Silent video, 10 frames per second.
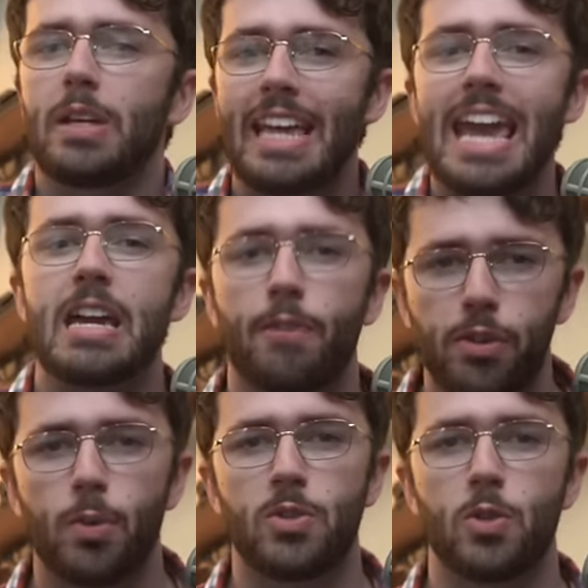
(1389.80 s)
when gay
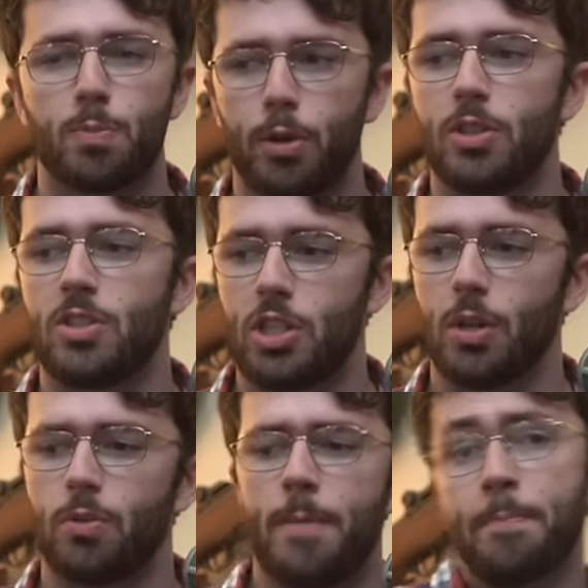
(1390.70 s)
influencers purchase
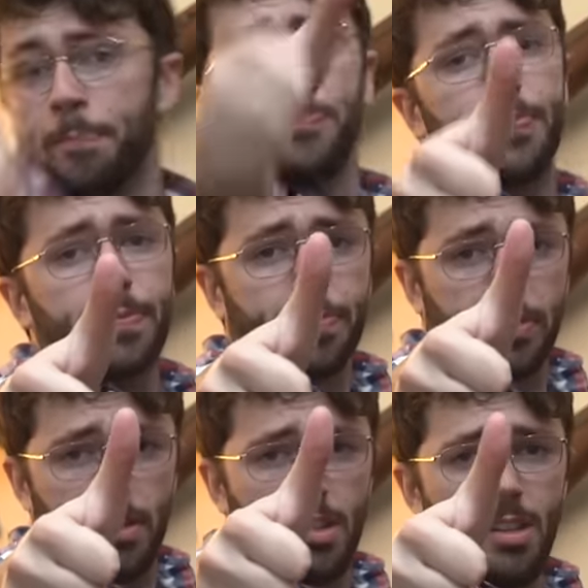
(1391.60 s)
children.
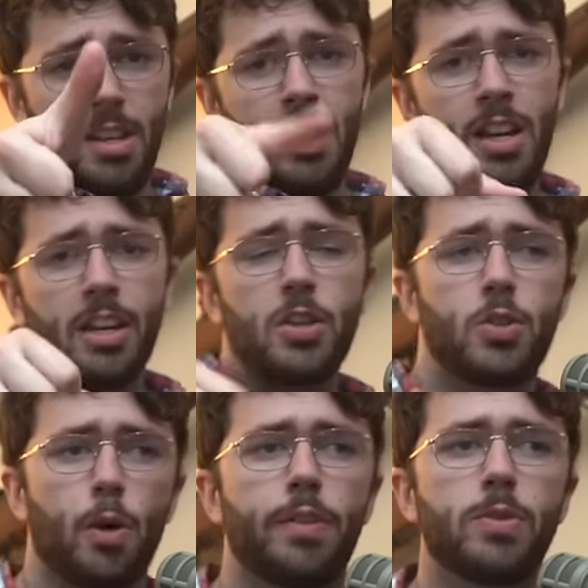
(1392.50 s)

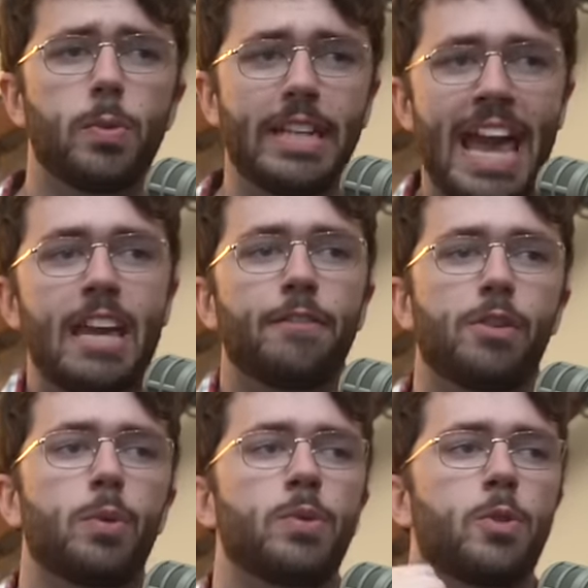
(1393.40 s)
Conservatives when gay
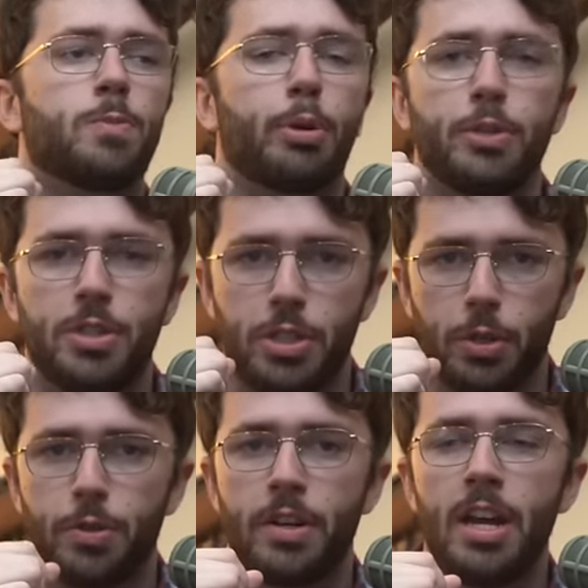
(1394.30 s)
influencers purchase
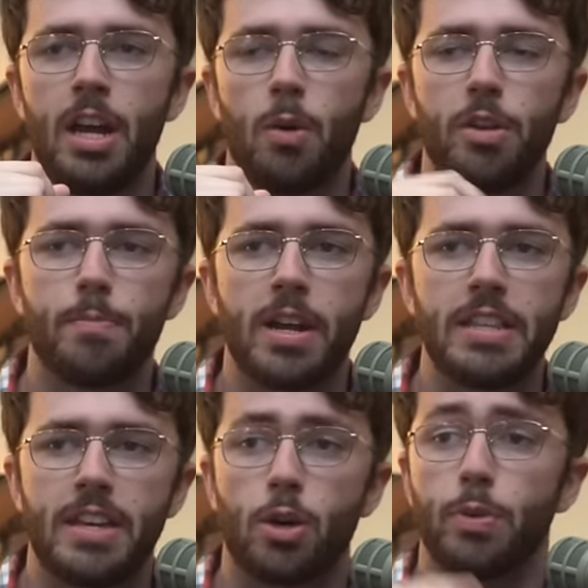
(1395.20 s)
children with money
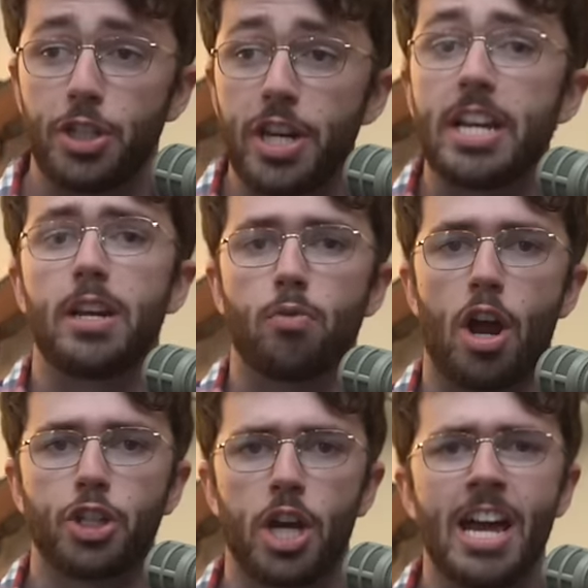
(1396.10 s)
that originated in
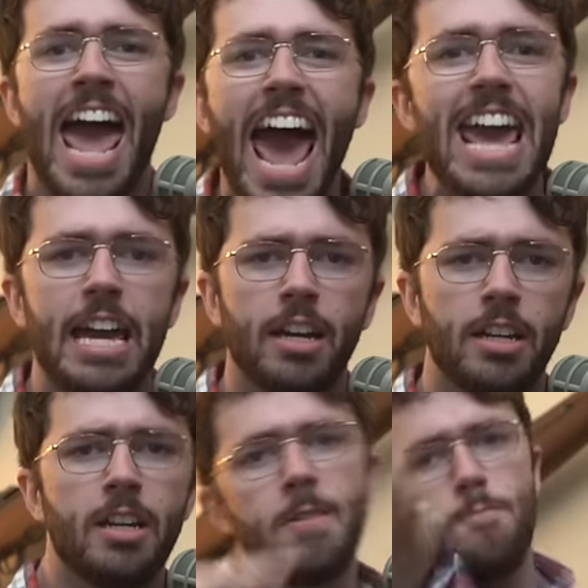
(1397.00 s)
Russia. Hey,
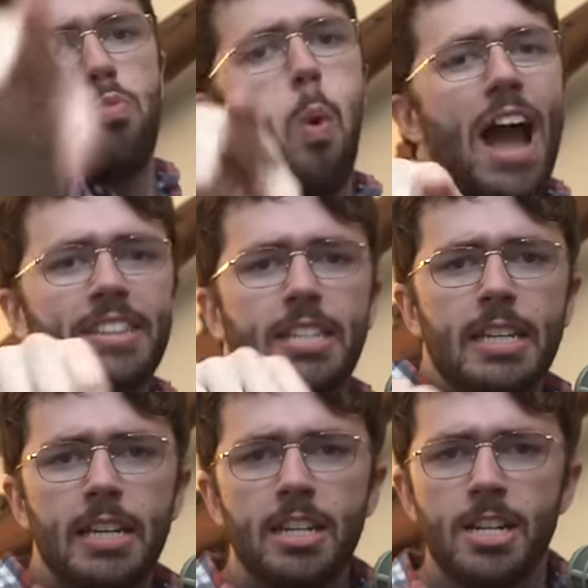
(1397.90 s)

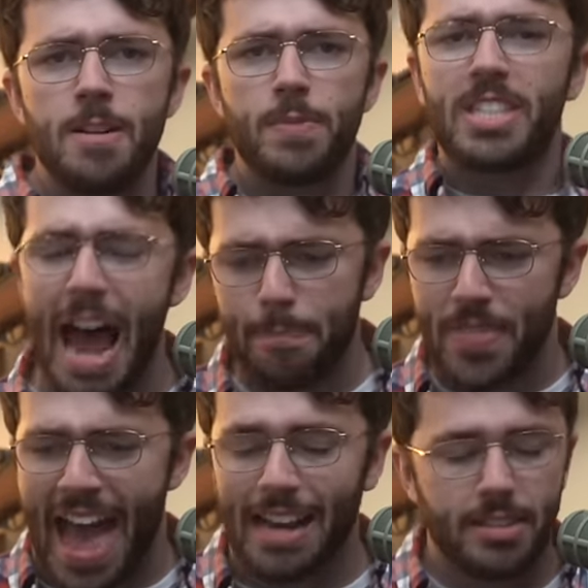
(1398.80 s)
what? Stop
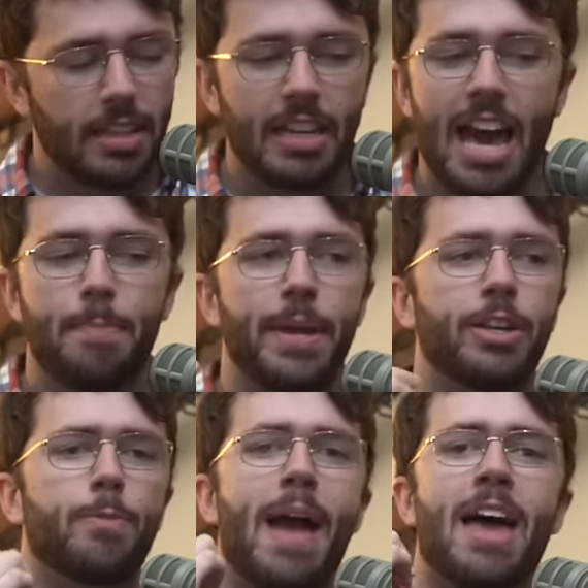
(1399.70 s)
that. It's like you got to
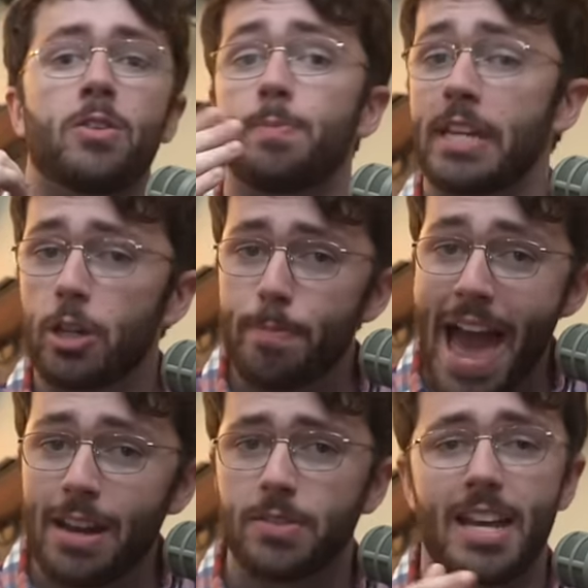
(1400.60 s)
pick your battles. Pick your
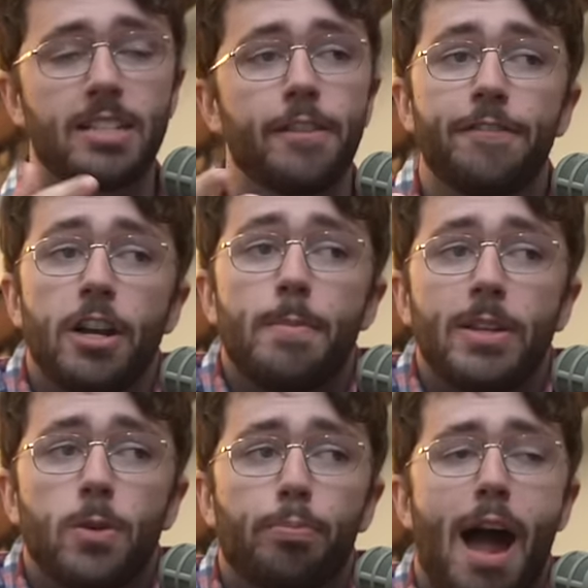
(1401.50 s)
battles. That's the
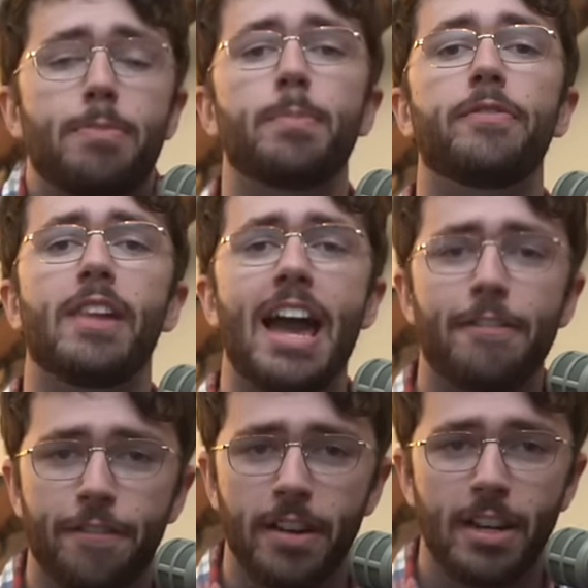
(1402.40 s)
fundamental problem of
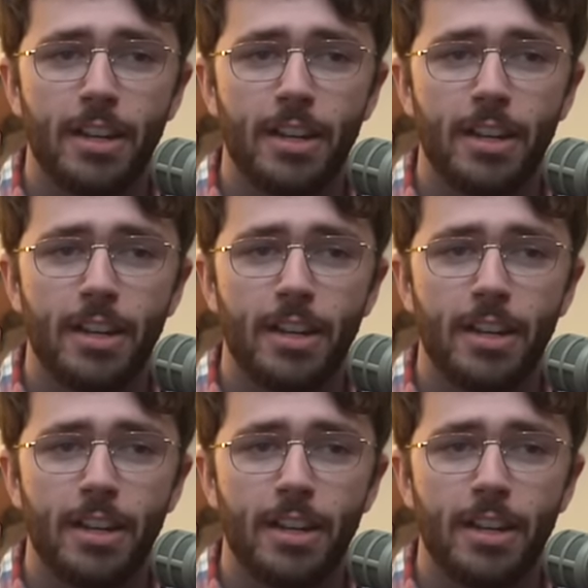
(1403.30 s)
life